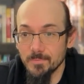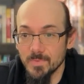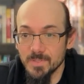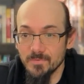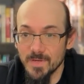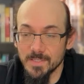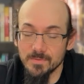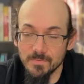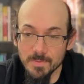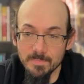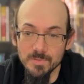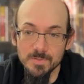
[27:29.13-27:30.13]
which
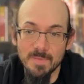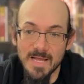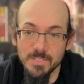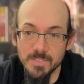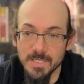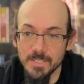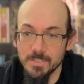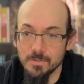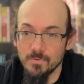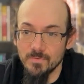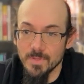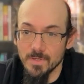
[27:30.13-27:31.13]
effectively builds pagination
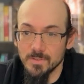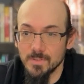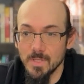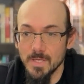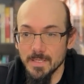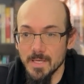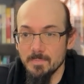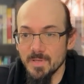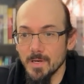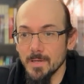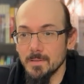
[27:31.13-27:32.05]
over the underlying API.